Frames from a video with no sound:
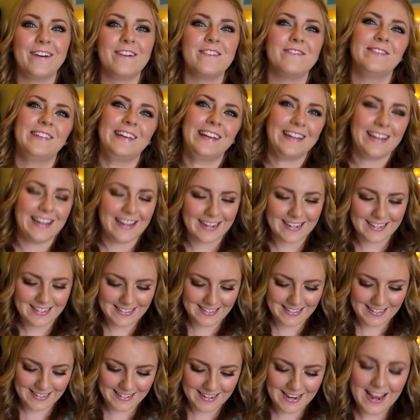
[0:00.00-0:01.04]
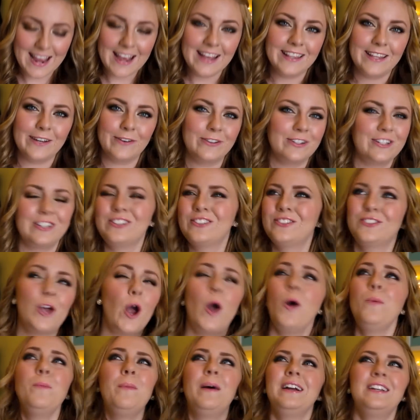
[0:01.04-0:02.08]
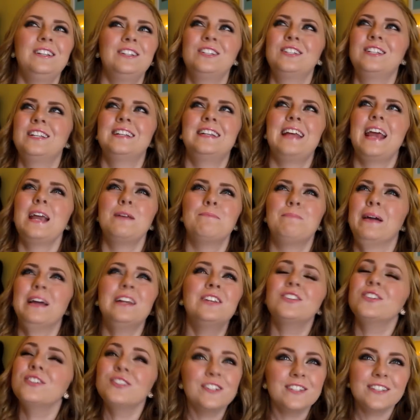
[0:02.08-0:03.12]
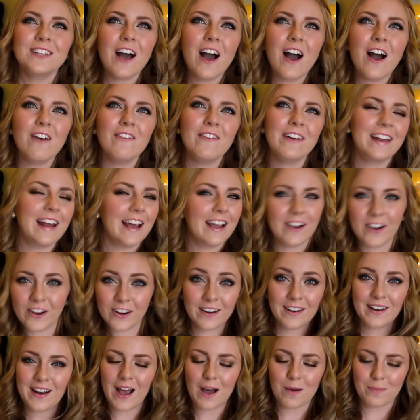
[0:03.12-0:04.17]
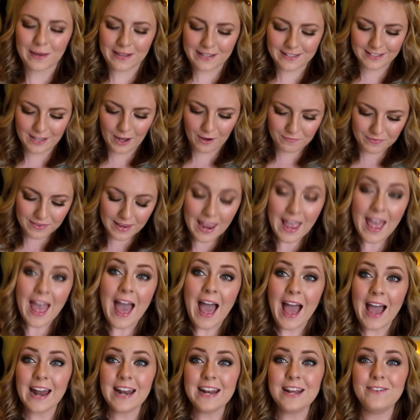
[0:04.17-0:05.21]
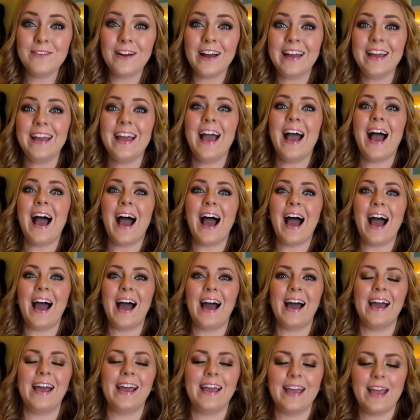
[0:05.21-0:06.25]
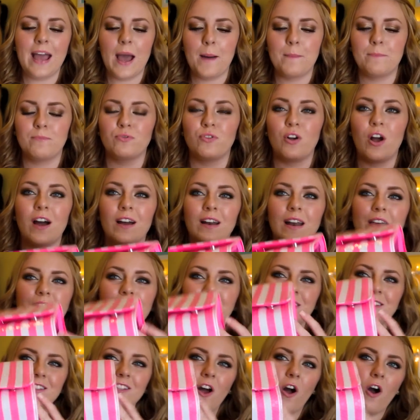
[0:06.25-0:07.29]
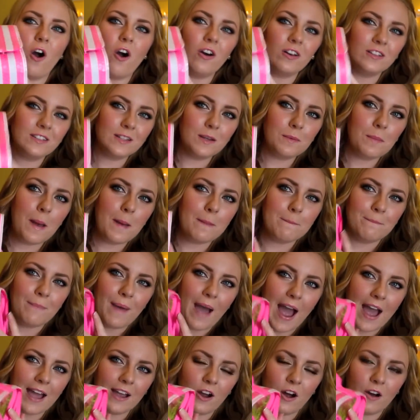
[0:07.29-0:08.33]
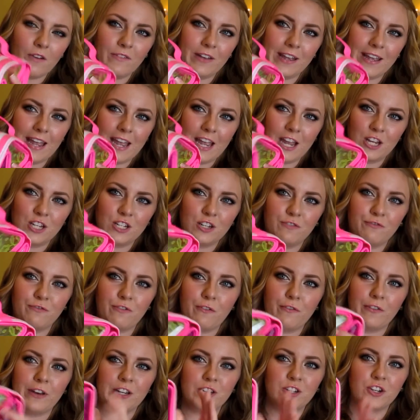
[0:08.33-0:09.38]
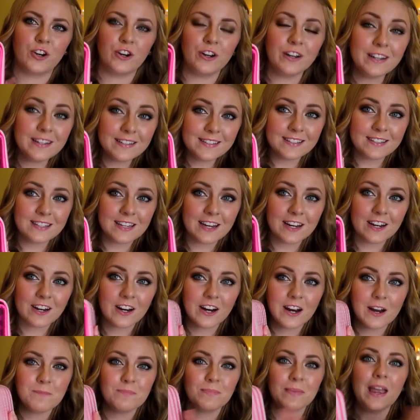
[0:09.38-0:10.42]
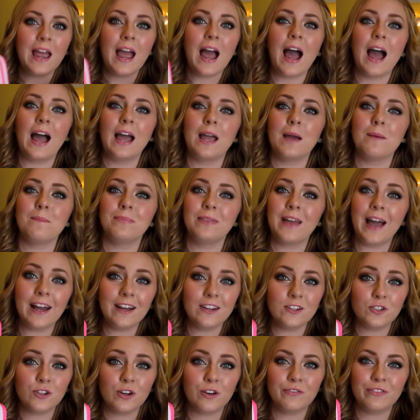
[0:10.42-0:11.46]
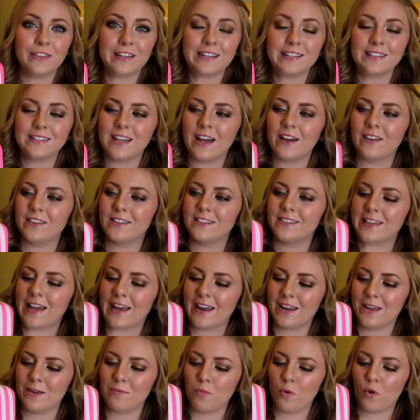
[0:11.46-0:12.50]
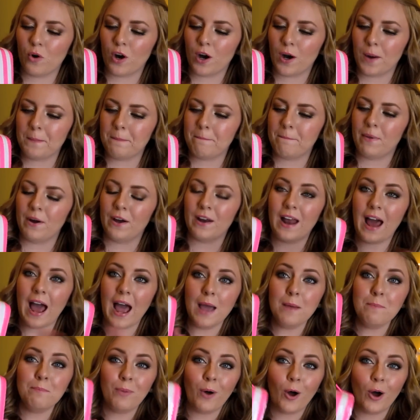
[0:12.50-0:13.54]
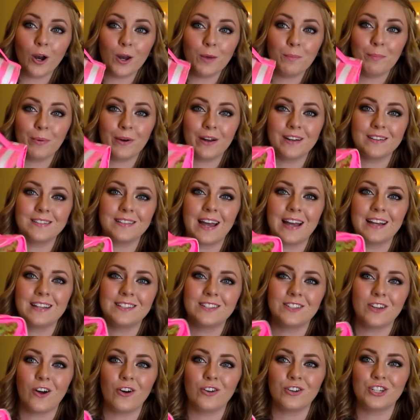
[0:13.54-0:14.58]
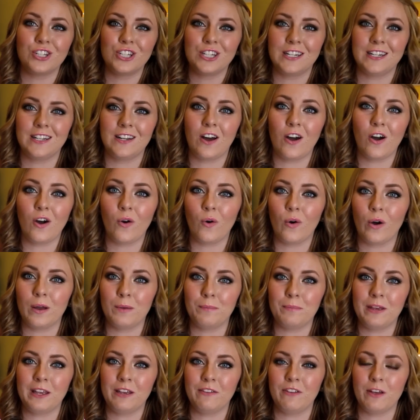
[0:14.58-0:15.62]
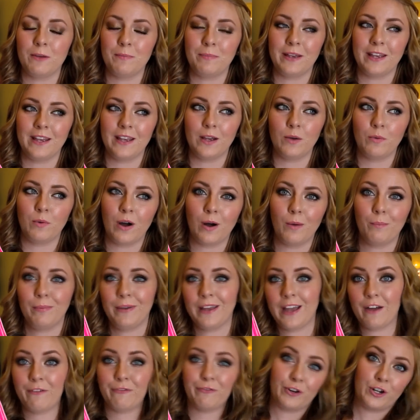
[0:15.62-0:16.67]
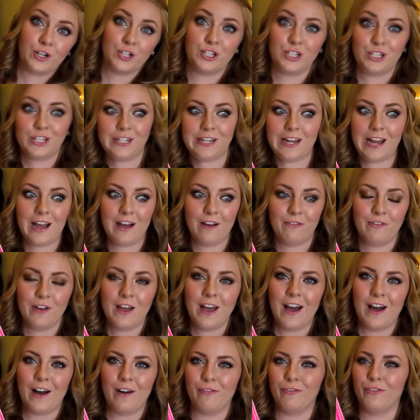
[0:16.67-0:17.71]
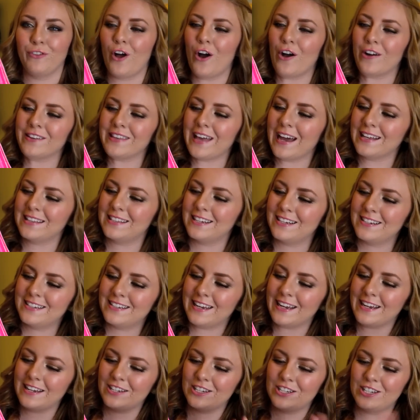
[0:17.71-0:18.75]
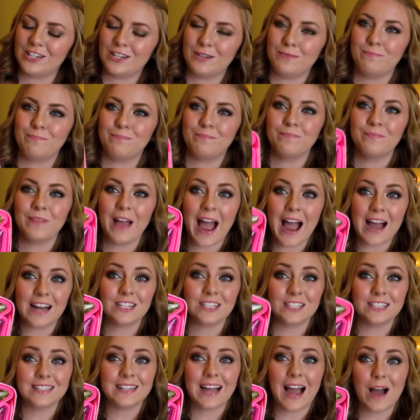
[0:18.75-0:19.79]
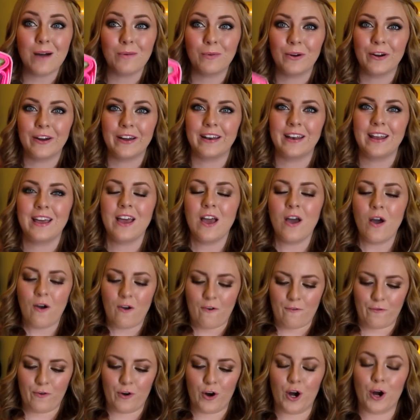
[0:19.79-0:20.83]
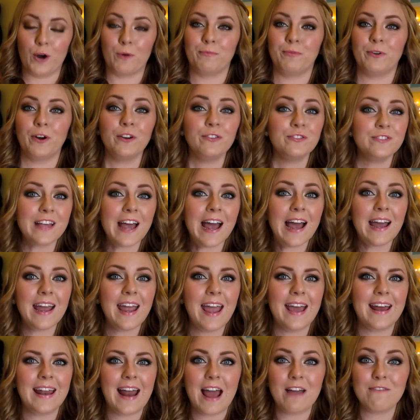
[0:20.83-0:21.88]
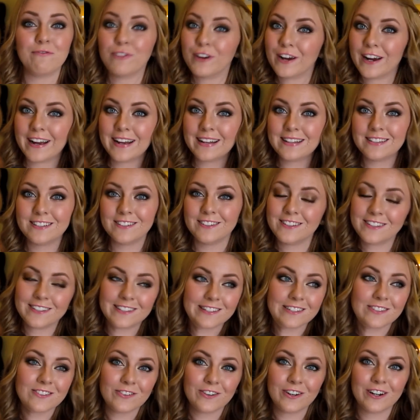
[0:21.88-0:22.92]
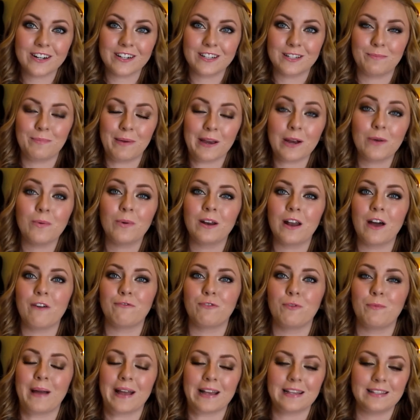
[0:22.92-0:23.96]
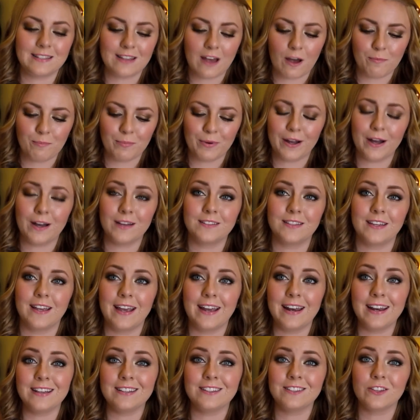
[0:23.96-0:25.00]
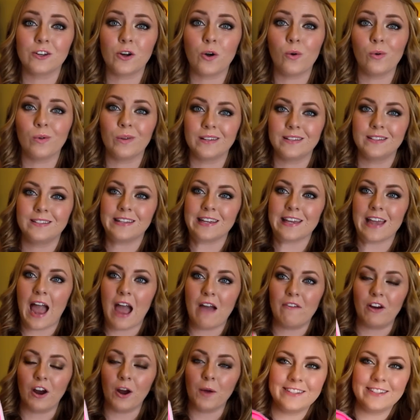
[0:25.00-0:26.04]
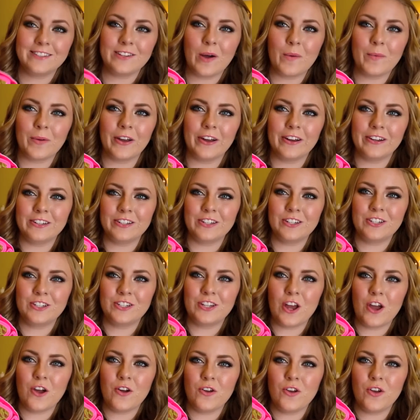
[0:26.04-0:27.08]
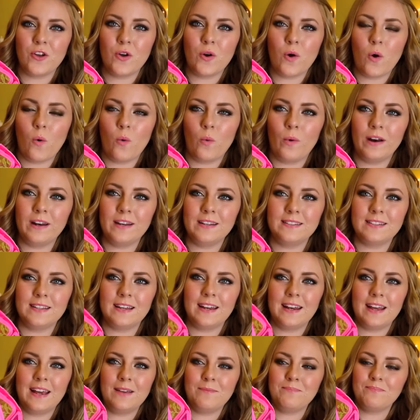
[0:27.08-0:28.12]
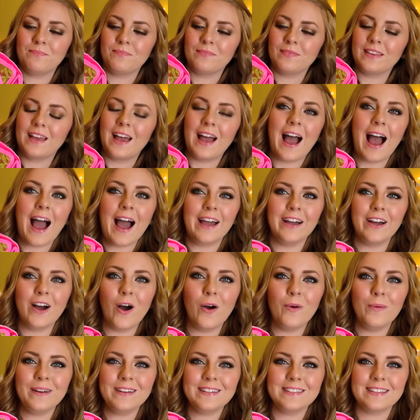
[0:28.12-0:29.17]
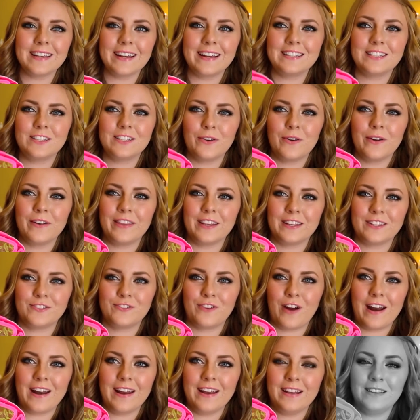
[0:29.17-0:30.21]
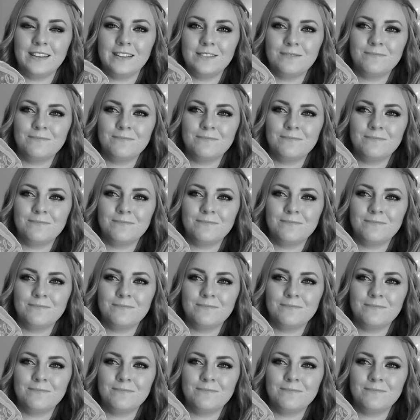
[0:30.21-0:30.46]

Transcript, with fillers: on vacation. There was just so much to take pictures of and I couldn't help myself. Anyway, I brought this awesome bag on vacation from Victoria's Secret I am not sure if they sell this anymore, but I bought it because I saw Jeana on PvP, well, BF vs. GF, a vlog that they did. She actually got one for her birthday and I ran to the store to pick one up for myself because it is the coolest thing ever. So I'm going to show you what is in it. I always like doing this. Ready?